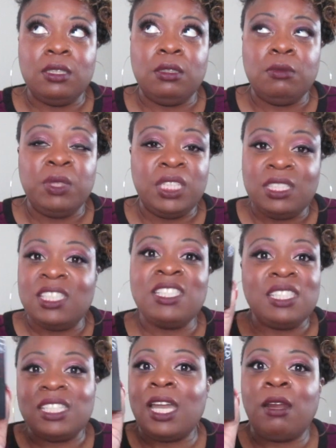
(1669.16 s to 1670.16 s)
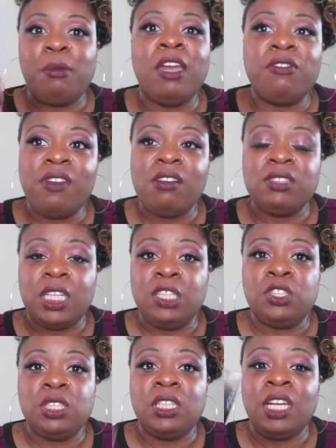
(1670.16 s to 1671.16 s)
because this is not a matte
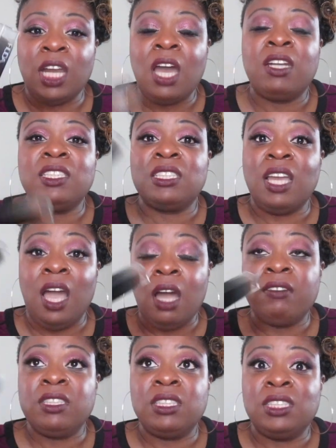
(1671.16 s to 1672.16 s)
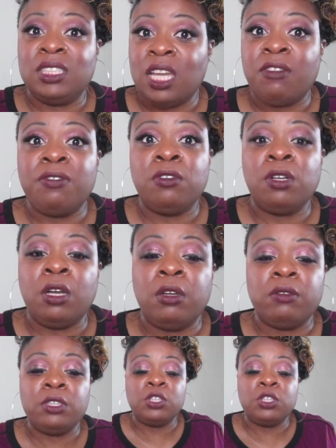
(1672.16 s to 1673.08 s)
foundation, and obviously it's not full coverage.